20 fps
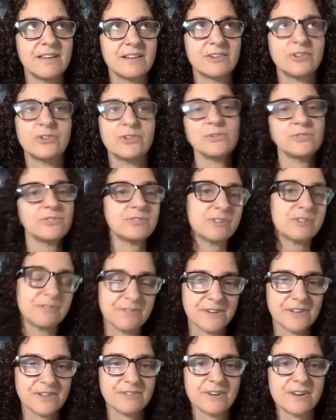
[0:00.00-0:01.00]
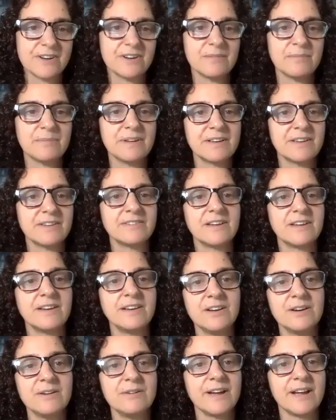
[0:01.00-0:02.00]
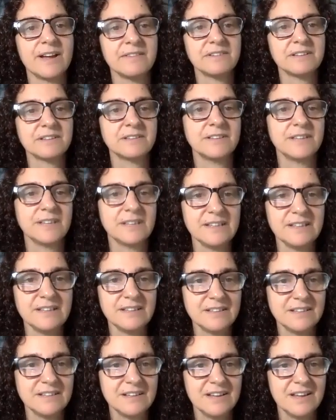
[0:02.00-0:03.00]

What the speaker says: close the refrigerator because I know I have to clean it.